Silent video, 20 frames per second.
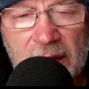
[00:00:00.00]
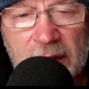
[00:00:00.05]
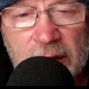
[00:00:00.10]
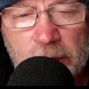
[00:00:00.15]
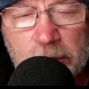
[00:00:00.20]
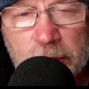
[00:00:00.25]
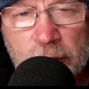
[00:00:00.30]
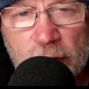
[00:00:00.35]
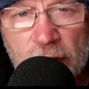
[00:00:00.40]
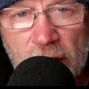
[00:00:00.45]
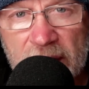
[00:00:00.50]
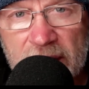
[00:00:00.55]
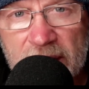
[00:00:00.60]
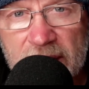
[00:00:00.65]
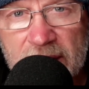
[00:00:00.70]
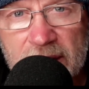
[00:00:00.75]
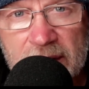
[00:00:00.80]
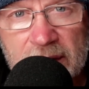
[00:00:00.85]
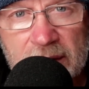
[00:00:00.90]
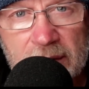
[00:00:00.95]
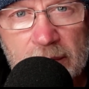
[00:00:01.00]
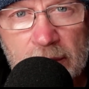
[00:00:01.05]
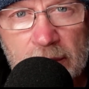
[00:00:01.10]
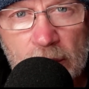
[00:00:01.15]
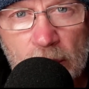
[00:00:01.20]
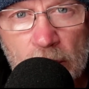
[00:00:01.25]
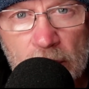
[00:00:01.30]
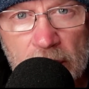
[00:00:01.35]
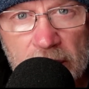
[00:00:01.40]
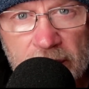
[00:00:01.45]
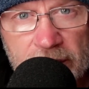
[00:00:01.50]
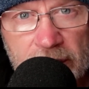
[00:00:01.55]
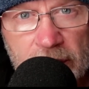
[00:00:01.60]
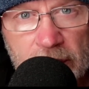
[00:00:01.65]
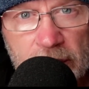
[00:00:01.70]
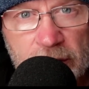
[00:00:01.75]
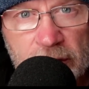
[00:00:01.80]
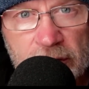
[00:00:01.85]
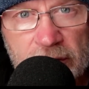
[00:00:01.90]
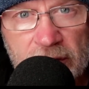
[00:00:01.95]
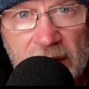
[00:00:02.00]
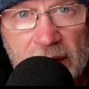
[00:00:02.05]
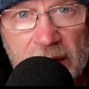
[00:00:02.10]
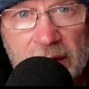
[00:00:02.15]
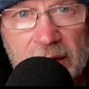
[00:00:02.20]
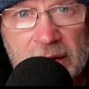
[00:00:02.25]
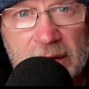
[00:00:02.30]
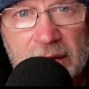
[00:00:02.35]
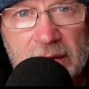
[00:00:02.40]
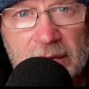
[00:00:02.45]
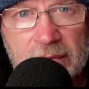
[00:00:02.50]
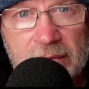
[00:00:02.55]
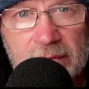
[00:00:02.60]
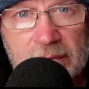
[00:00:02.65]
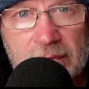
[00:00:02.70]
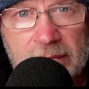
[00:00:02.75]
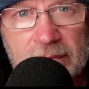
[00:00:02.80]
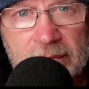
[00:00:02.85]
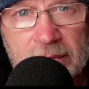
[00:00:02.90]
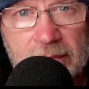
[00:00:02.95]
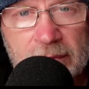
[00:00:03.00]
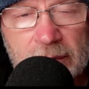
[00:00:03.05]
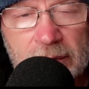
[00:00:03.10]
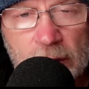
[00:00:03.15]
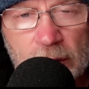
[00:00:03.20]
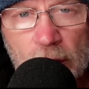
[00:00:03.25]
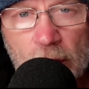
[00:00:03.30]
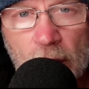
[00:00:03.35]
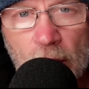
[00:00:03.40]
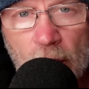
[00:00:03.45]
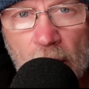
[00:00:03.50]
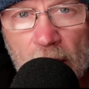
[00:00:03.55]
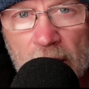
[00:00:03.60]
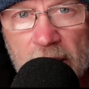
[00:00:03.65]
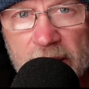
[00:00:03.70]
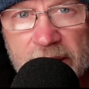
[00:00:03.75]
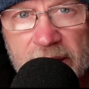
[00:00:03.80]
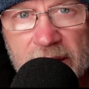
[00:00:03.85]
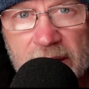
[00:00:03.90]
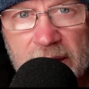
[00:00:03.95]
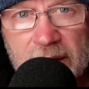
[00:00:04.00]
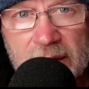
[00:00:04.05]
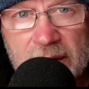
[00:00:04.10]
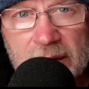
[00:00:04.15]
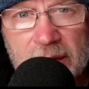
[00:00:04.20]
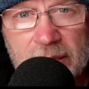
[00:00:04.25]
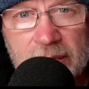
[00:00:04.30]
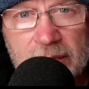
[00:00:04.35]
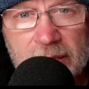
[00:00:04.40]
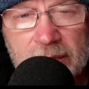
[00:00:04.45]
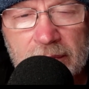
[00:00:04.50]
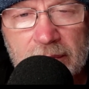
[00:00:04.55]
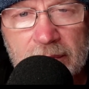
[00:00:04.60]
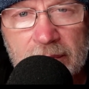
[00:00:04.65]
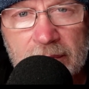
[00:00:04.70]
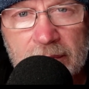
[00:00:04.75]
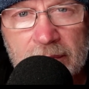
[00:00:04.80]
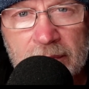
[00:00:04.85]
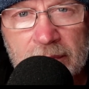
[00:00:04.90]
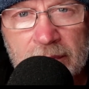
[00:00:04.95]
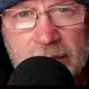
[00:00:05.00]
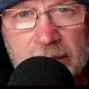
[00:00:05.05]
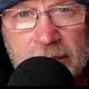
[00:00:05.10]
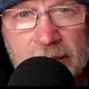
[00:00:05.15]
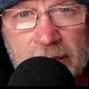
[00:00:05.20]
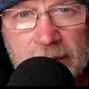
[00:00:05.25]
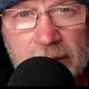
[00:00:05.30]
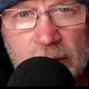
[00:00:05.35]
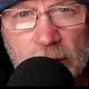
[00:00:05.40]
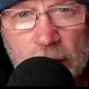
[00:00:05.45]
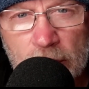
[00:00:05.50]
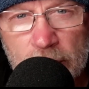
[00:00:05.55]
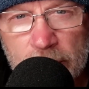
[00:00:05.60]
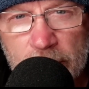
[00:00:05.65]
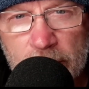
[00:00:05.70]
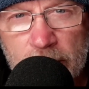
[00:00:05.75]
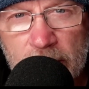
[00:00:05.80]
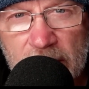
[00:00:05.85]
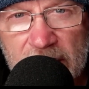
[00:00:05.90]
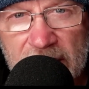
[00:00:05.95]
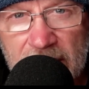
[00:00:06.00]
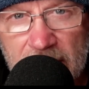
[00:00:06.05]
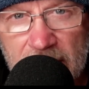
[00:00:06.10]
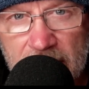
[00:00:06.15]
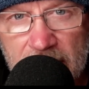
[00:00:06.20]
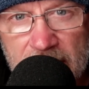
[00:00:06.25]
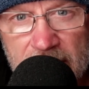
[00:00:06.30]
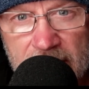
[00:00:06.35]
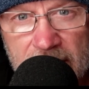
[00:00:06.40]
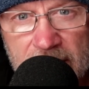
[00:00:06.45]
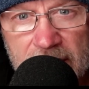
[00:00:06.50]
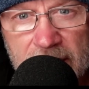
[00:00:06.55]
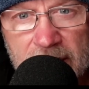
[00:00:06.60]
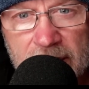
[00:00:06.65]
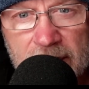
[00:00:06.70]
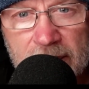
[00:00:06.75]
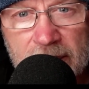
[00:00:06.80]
and embrace all of your strength, your qualities, your uniqueness,